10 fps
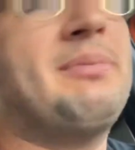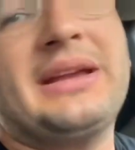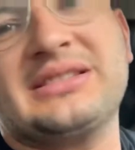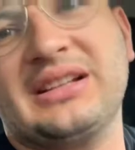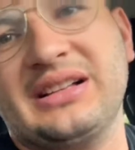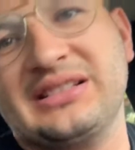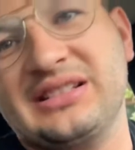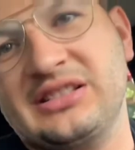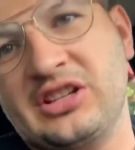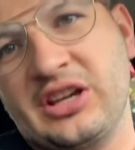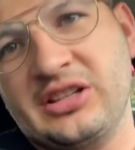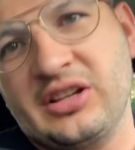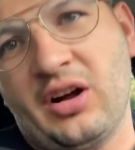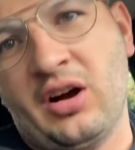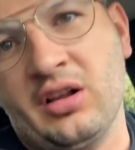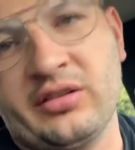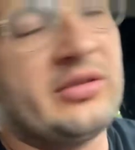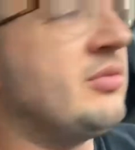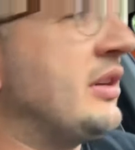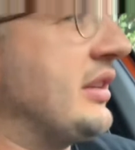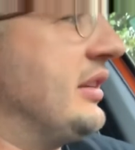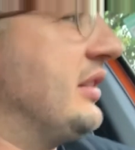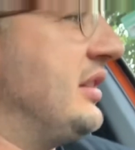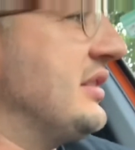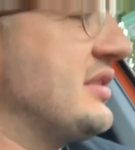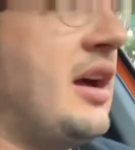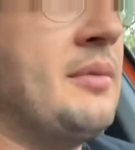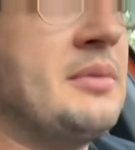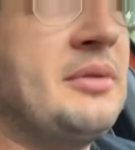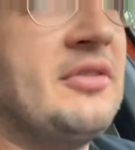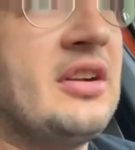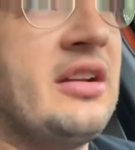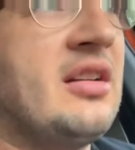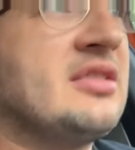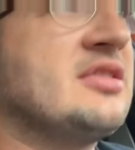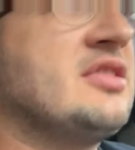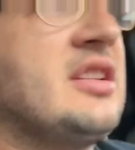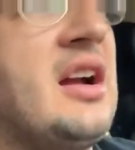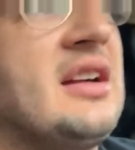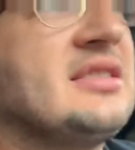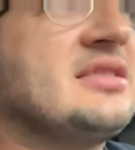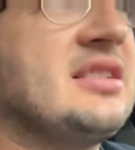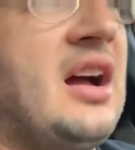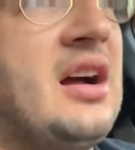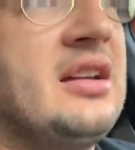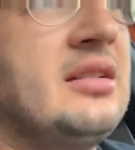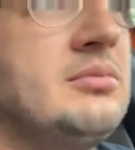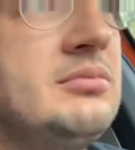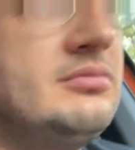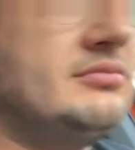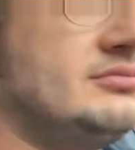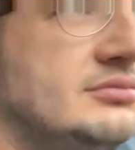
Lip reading: Basically, ZJ did all of the work because I'm going to be very honest with you guys. I am,